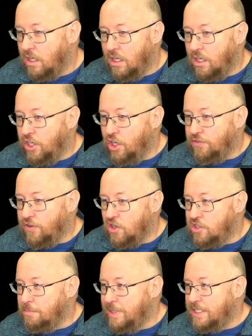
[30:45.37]
You know, for our
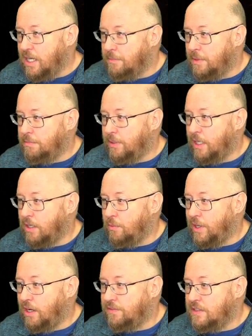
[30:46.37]
speed dominant player,
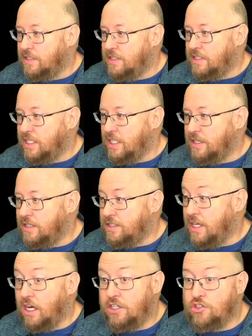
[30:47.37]
we often see the
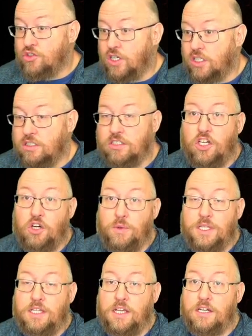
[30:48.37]
Tundra go
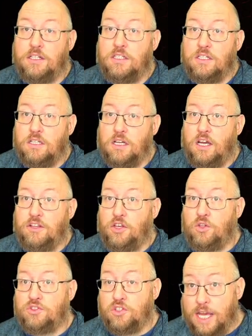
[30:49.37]
in there. The
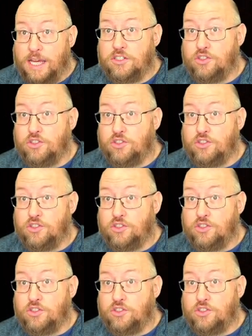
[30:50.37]
old track